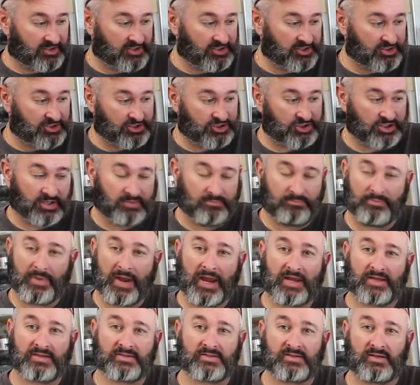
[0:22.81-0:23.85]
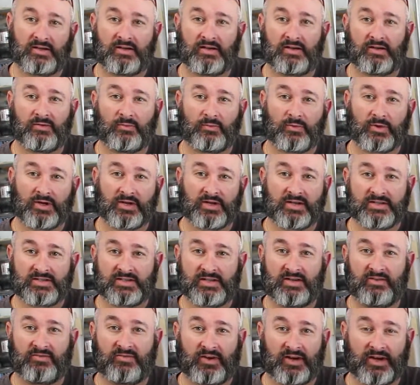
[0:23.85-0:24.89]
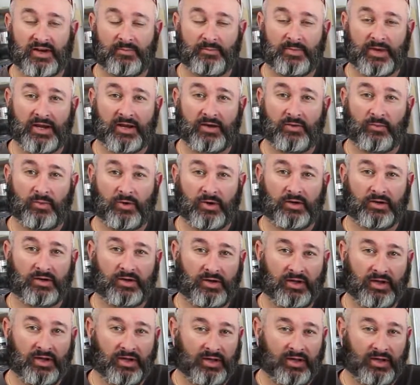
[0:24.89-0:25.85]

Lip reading: this cheap bandsaw, and we're going to see if I can make it work.